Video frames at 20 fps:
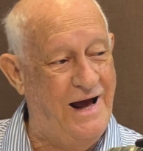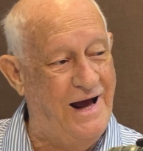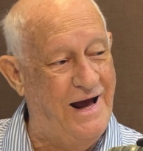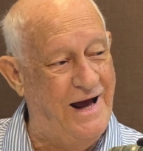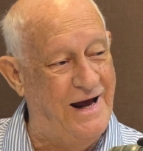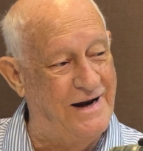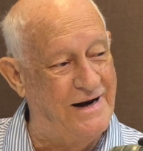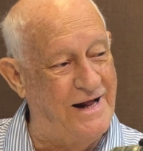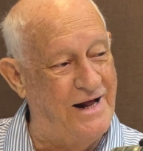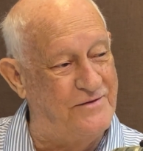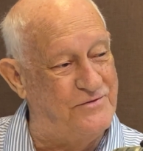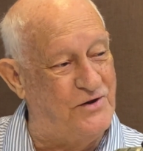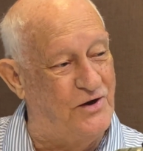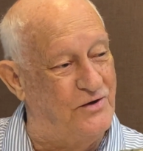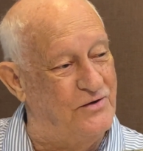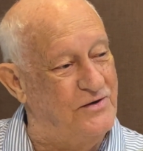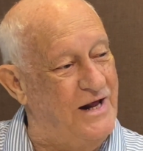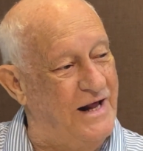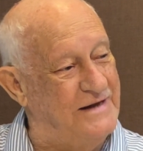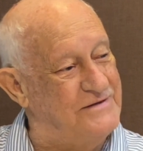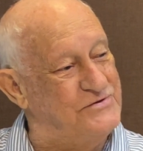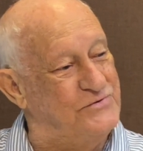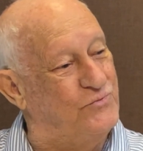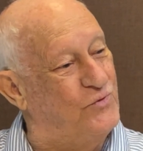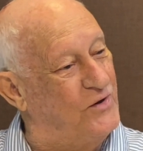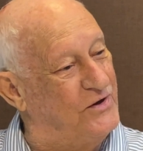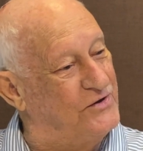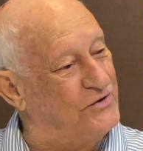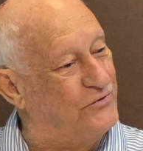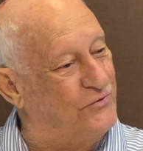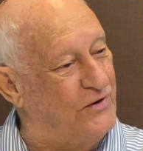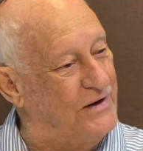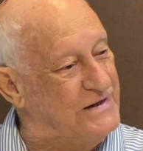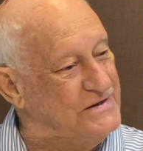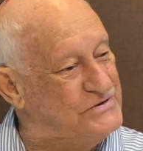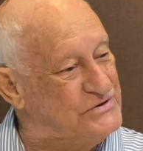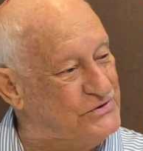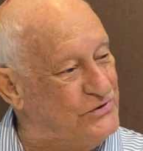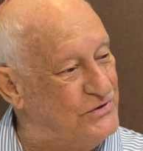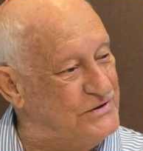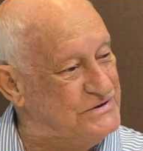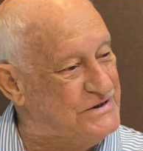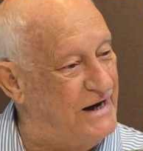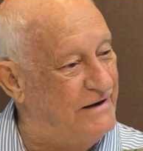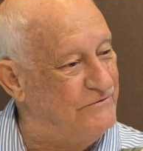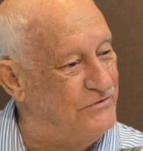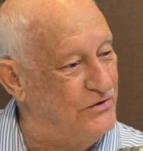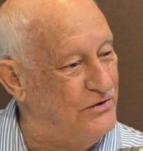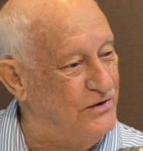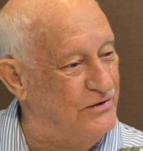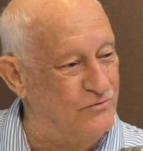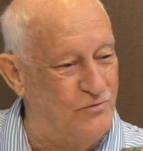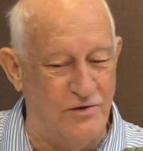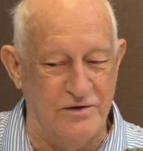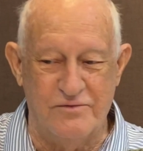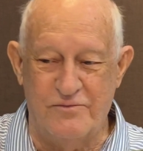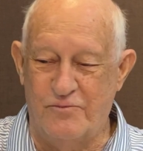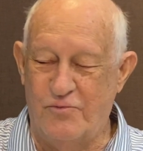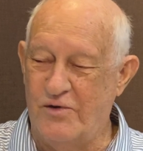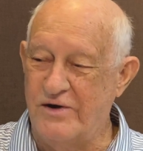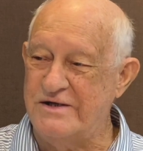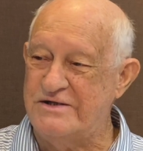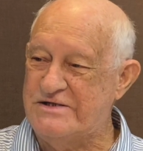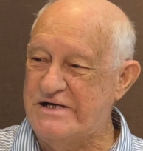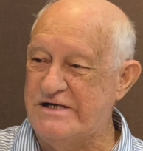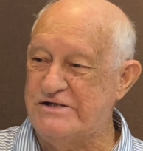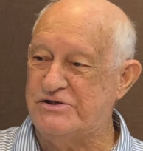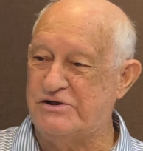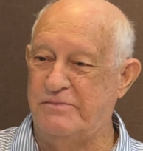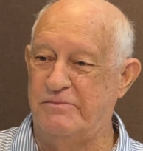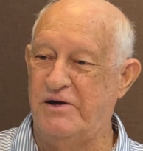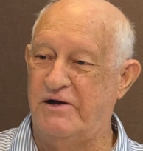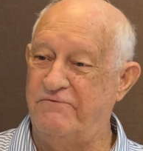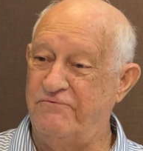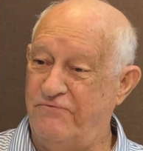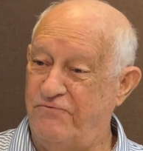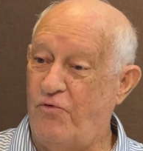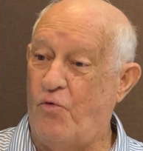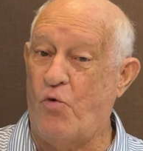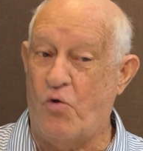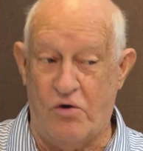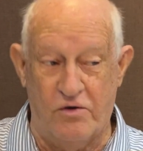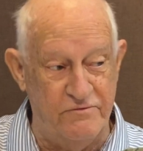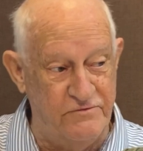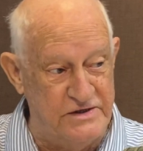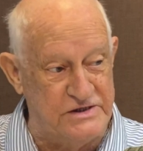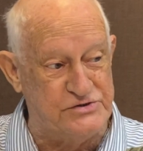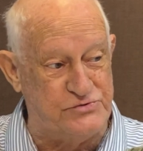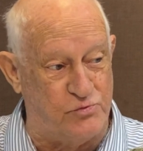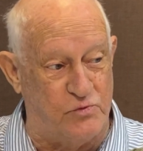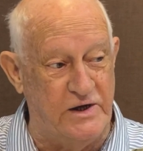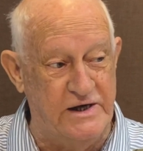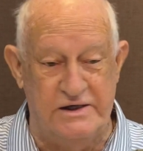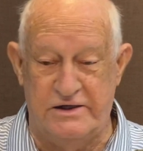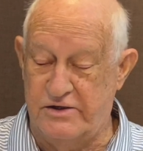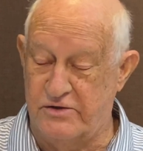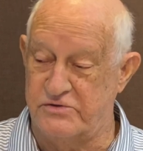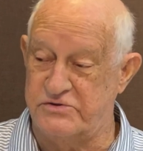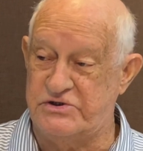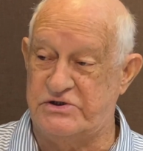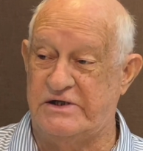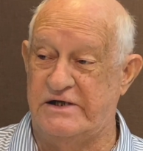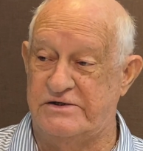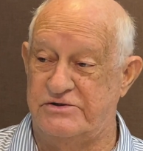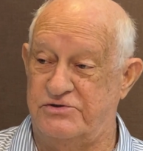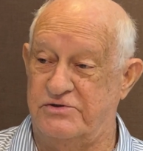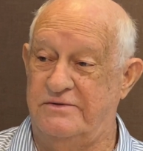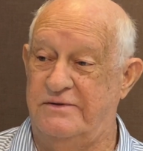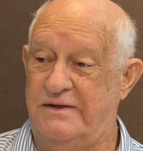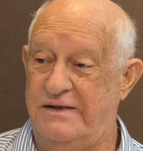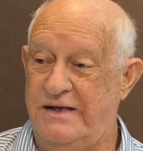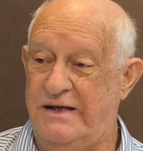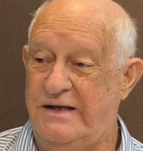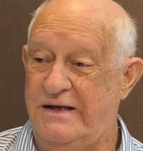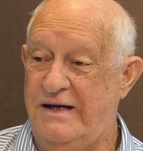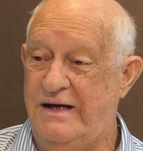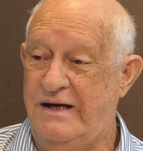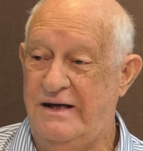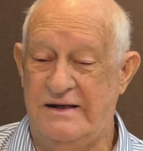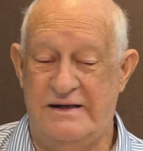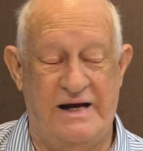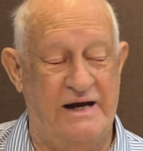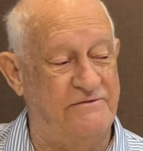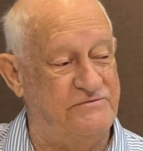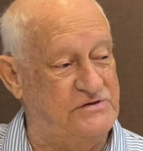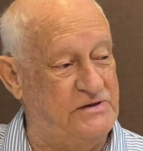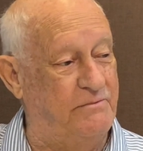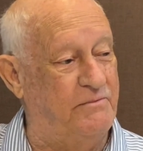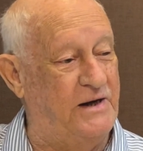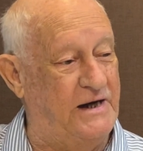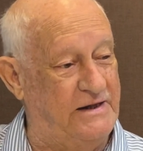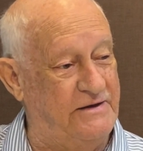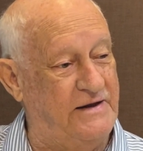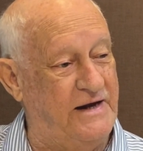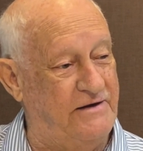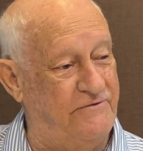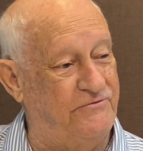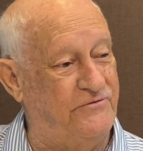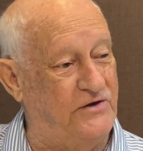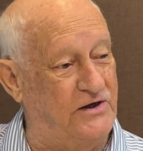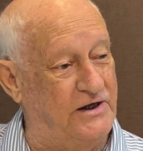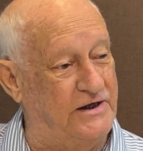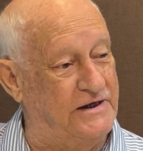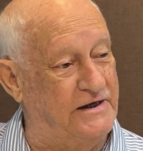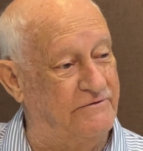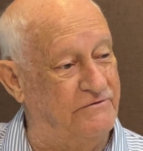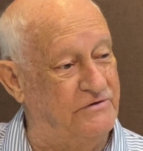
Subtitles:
And I thought, that's one of the greatest stories I ever heard. And what a testament for this radio station to have somebody that fond of it.